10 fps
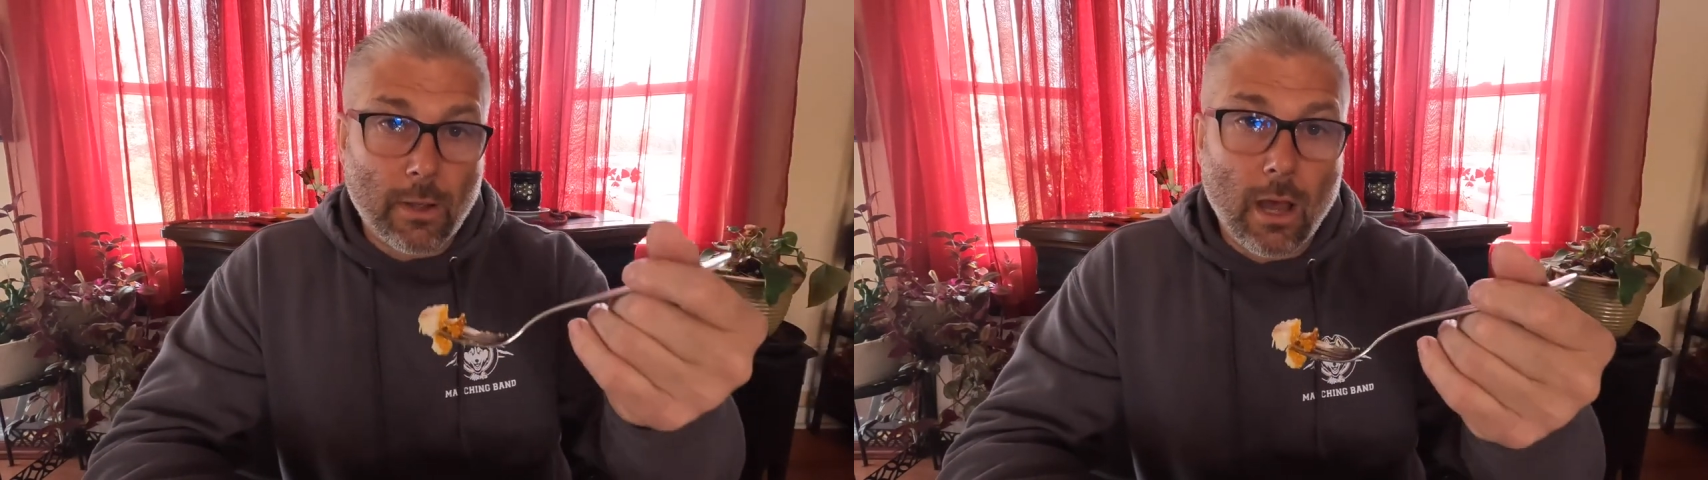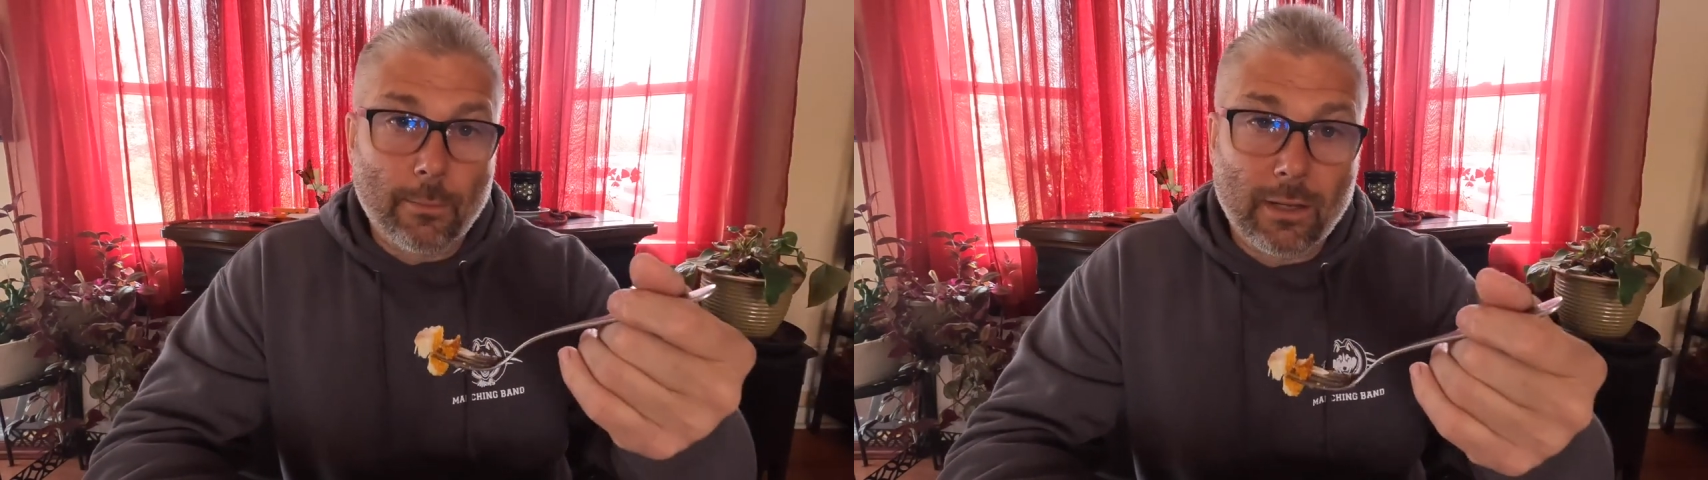
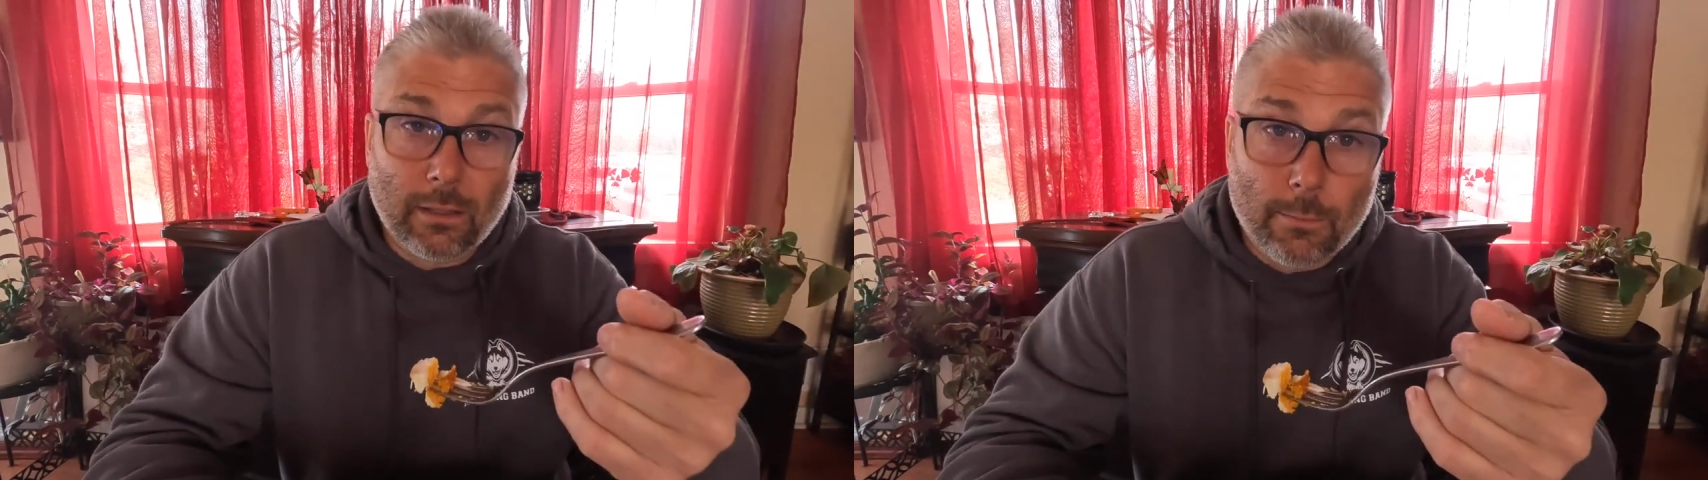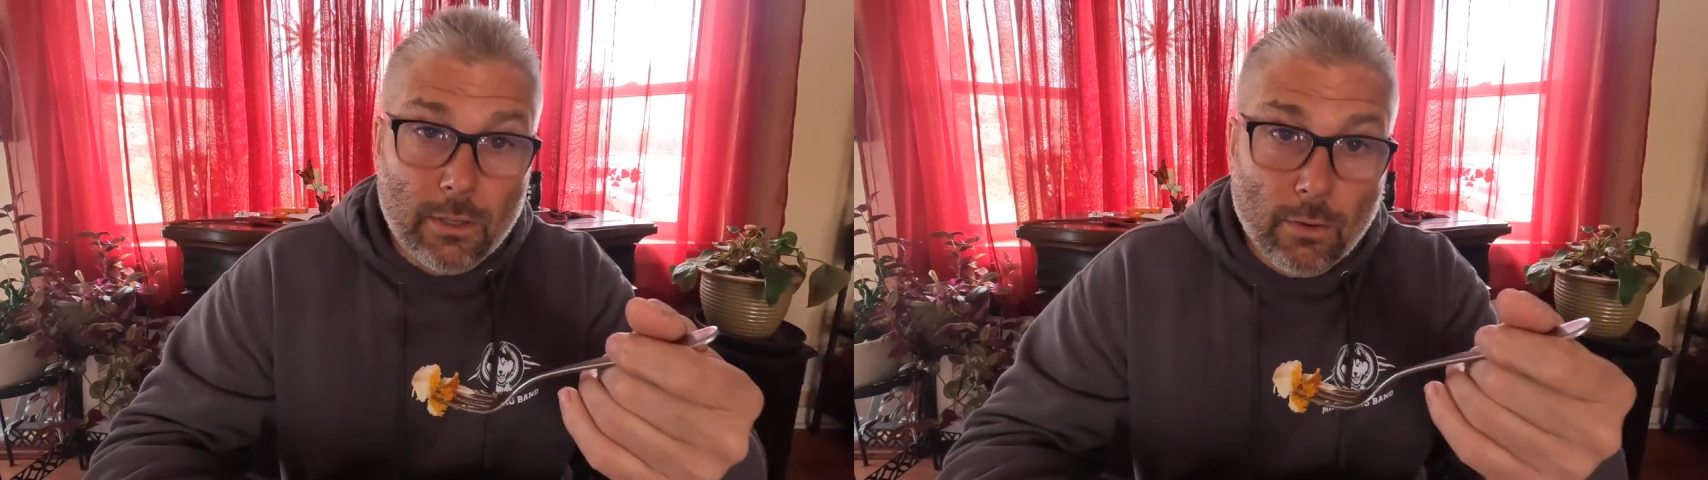a comment
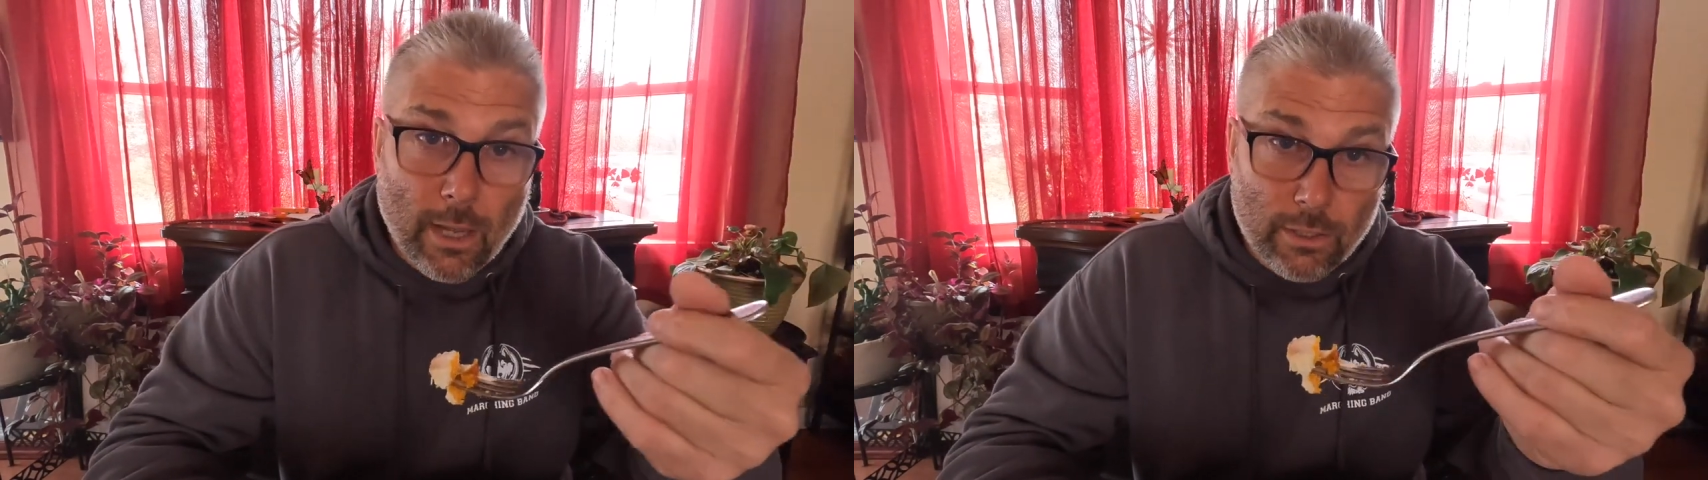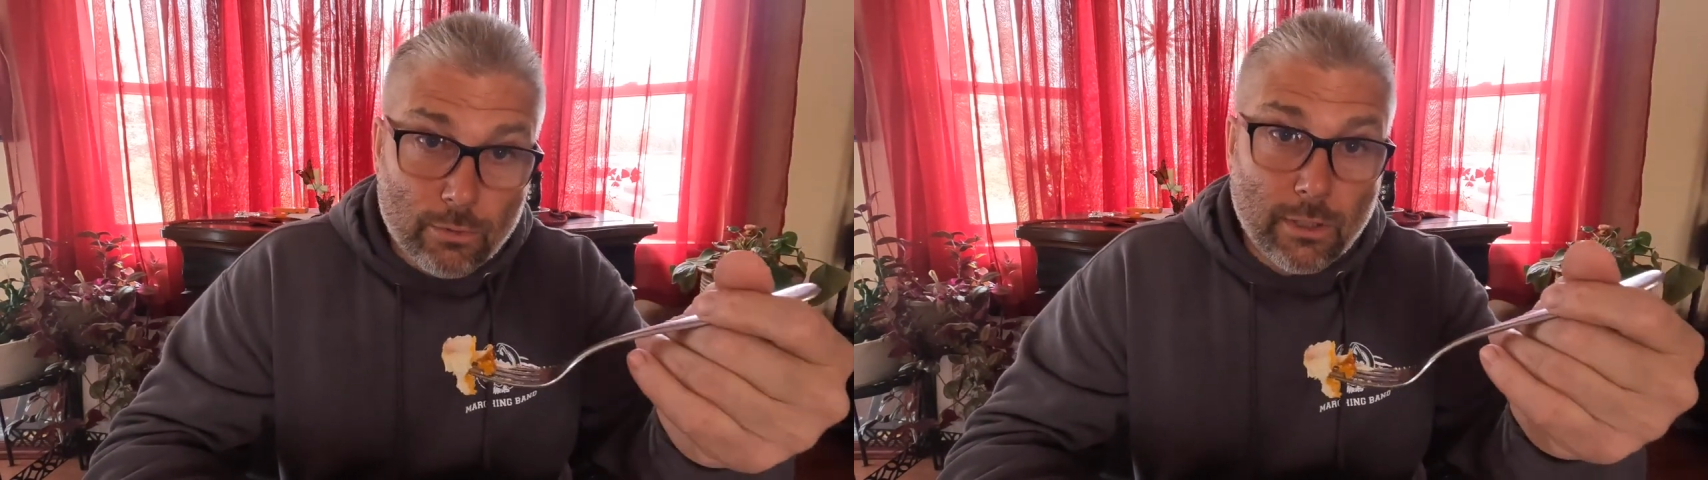and let me know
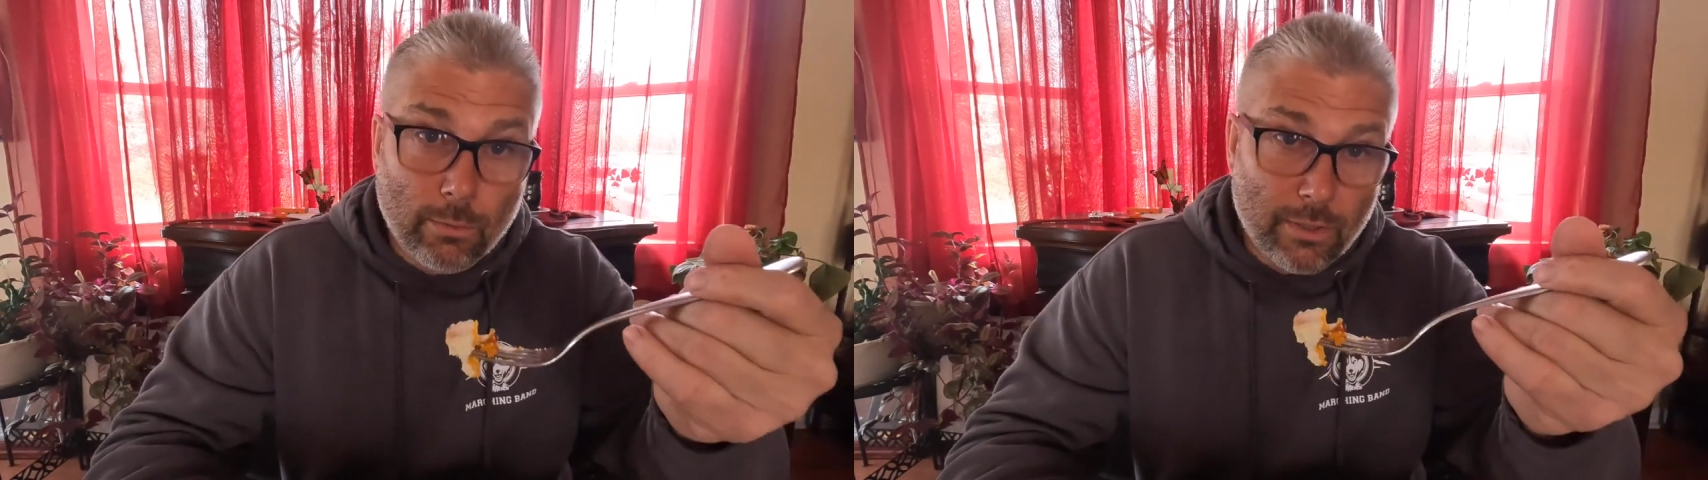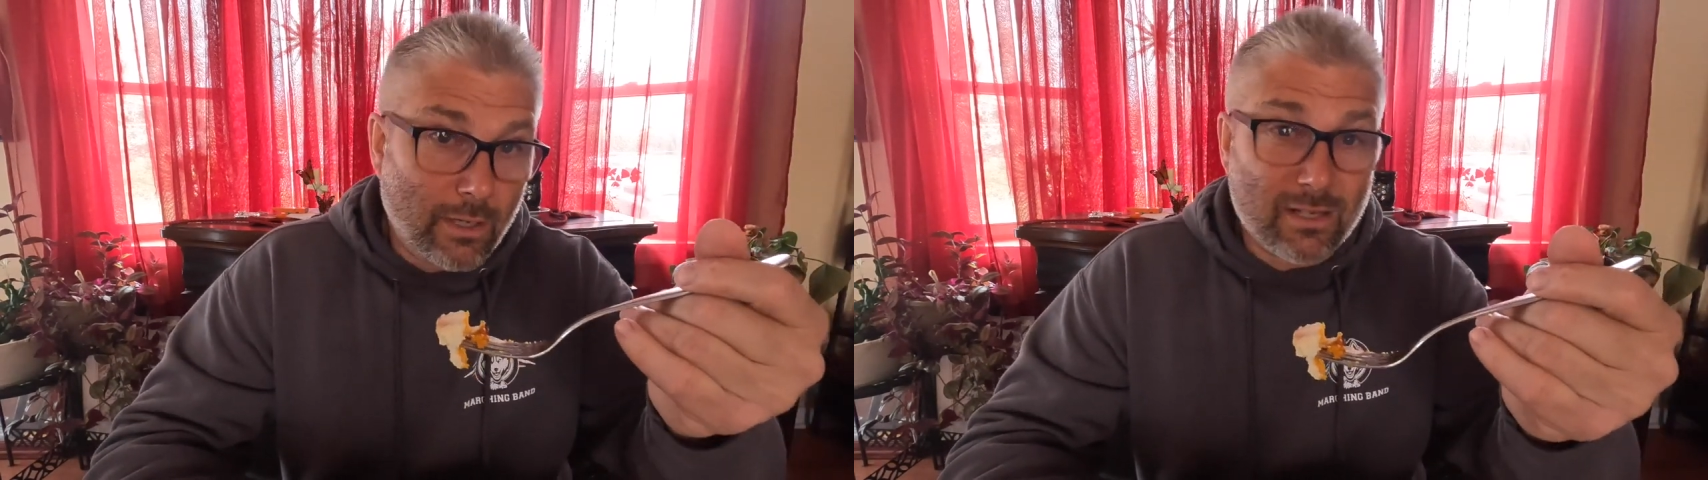how you did with it.